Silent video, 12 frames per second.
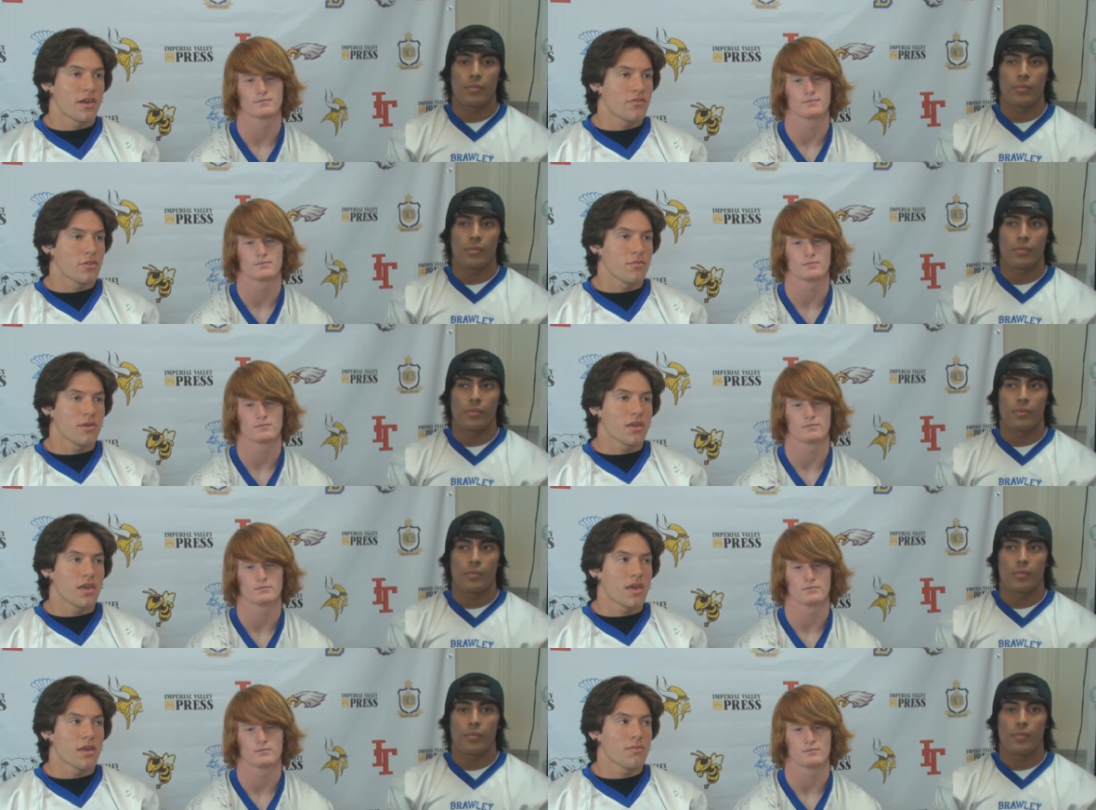Speaker 1: after a big
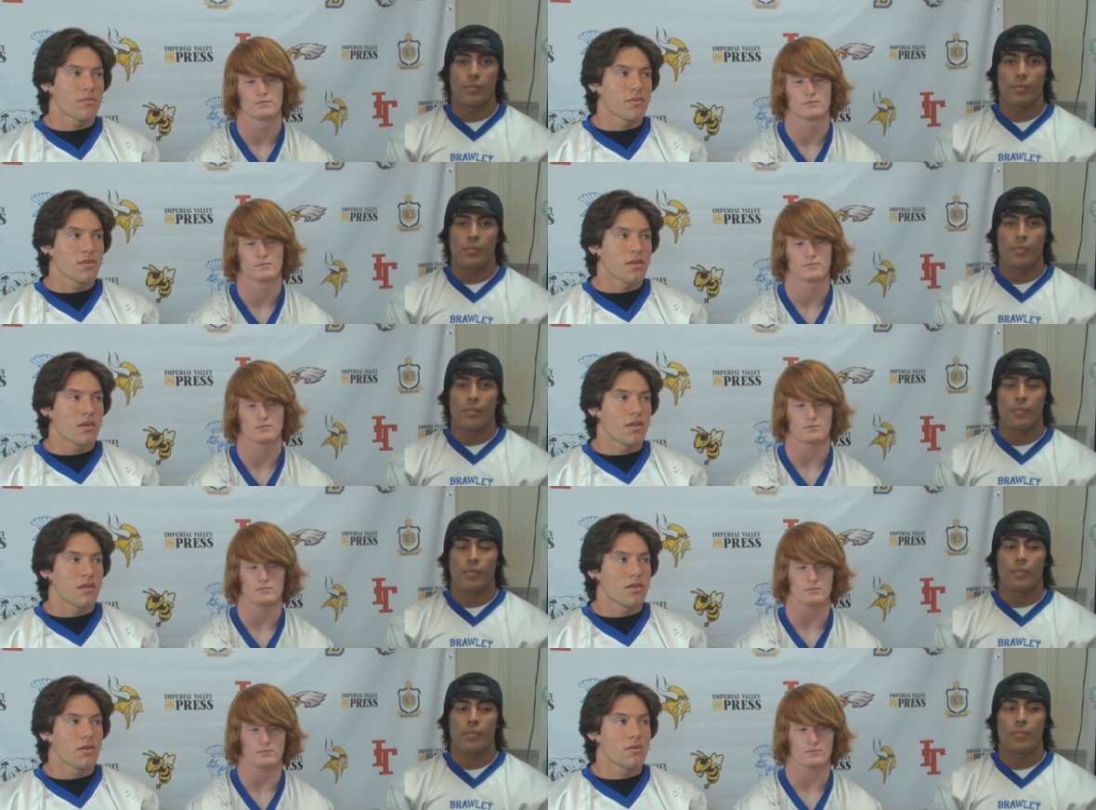game, and
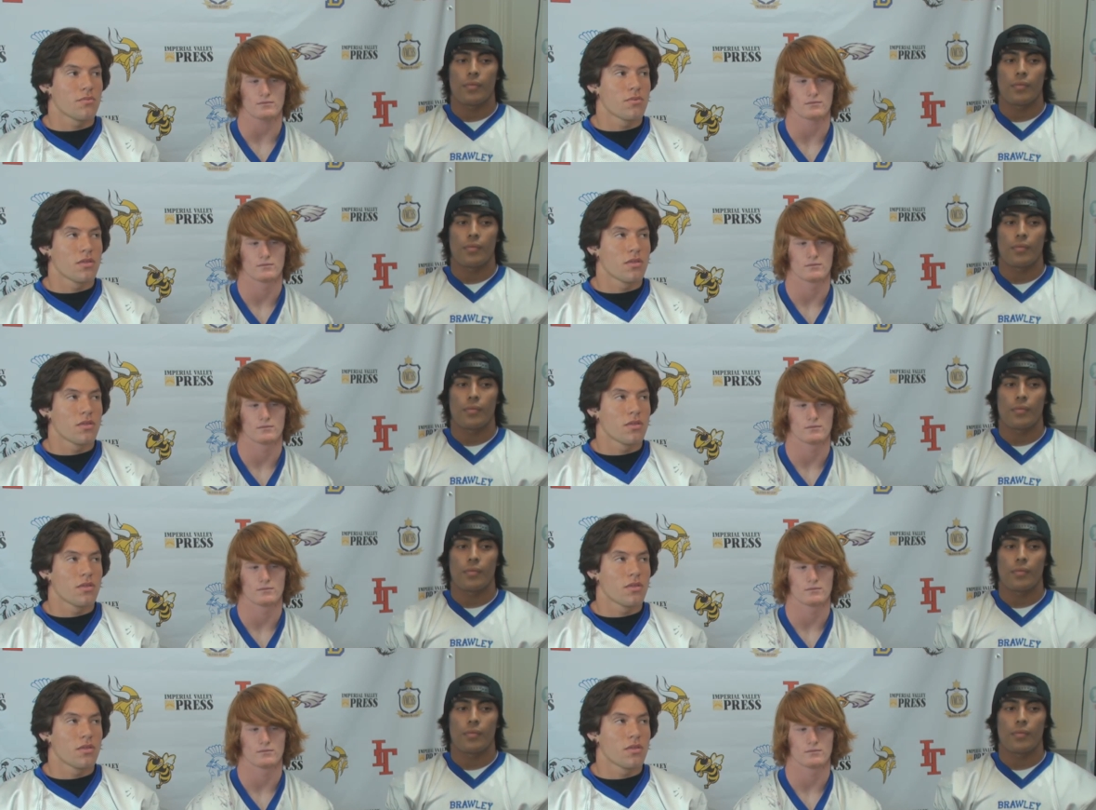um,